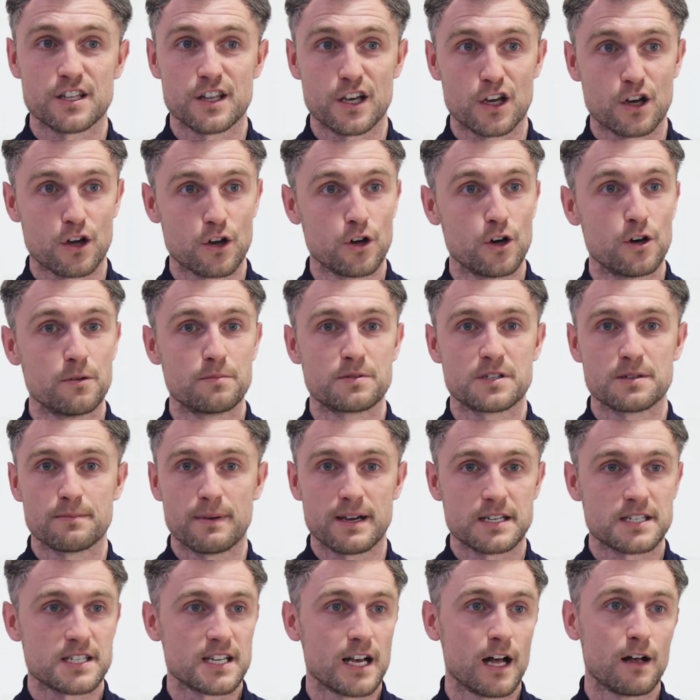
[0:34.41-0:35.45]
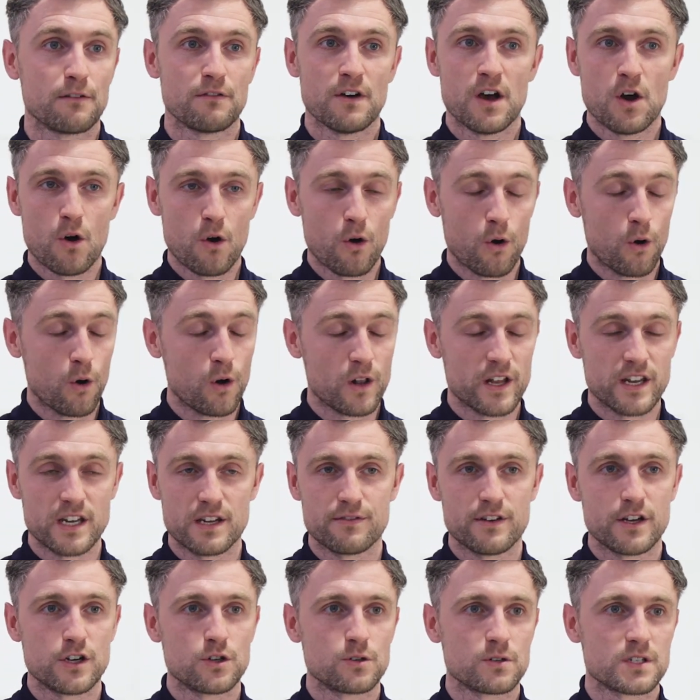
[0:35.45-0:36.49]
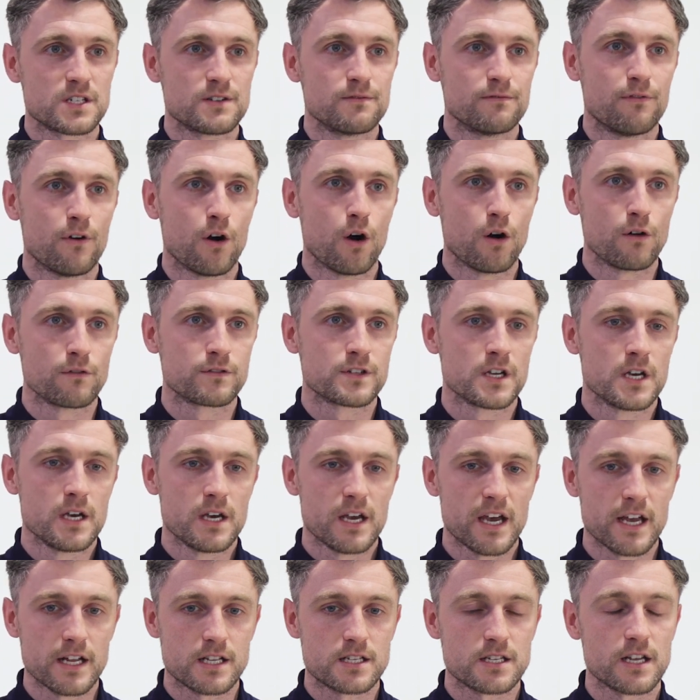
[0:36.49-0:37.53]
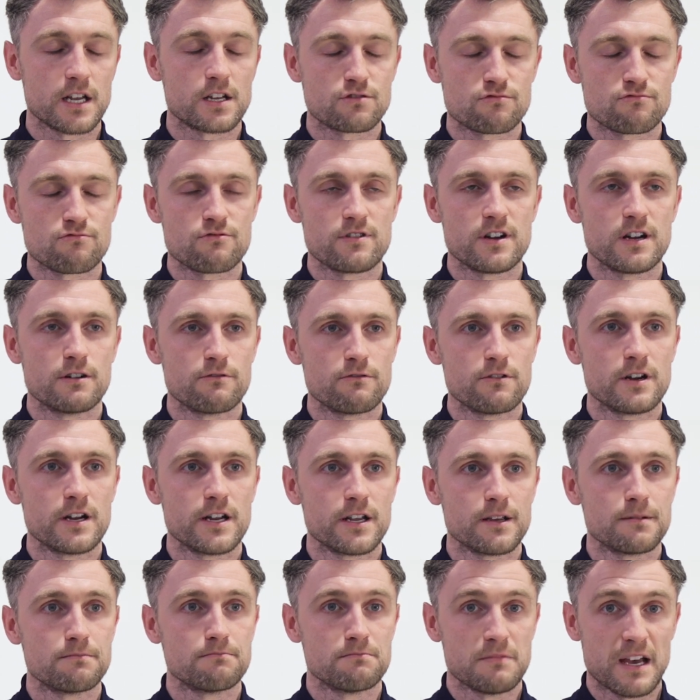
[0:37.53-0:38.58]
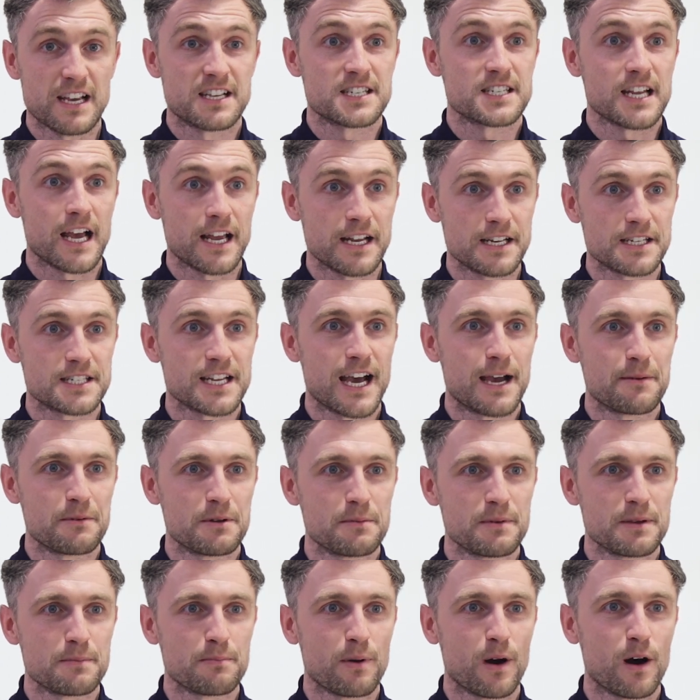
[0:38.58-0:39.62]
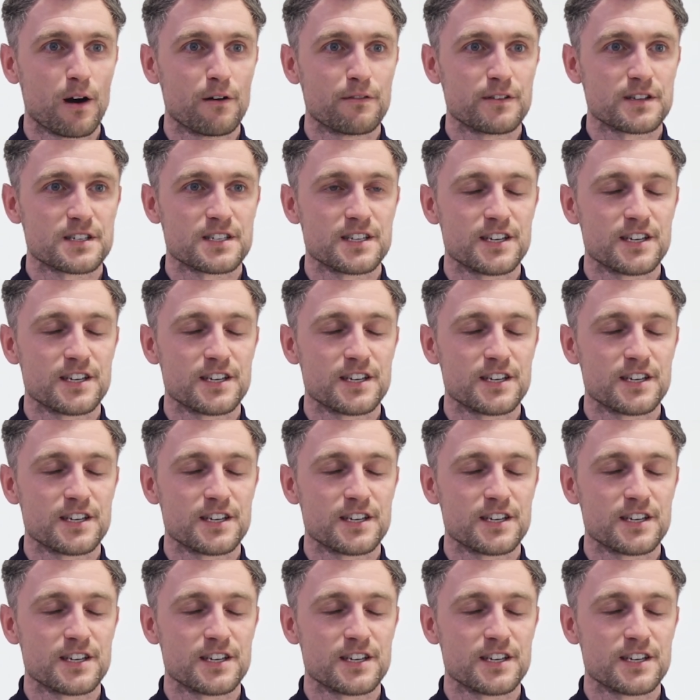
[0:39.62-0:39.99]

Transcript: the club to myself, all the individuals involved. It's really, really exciting time to be part of this